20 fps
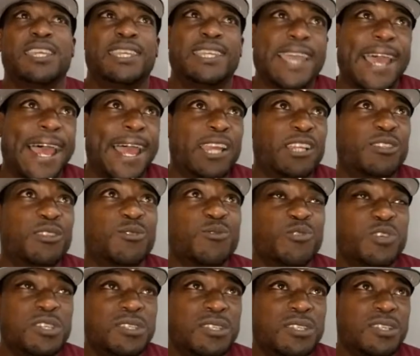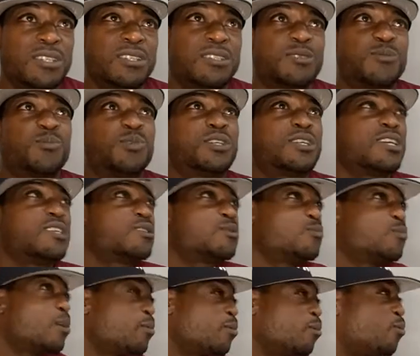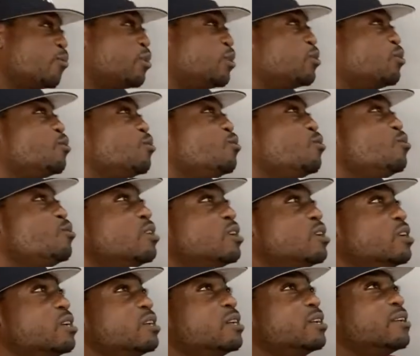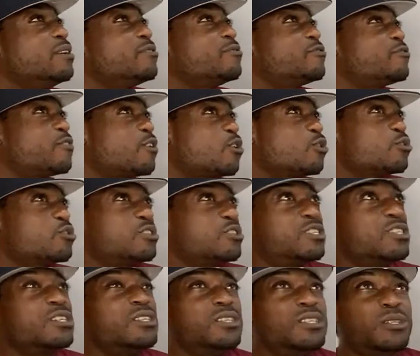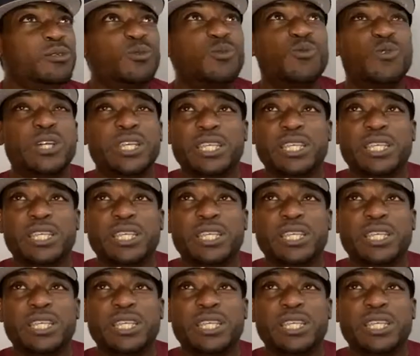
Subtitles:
and characteristics, because remember when you first dealing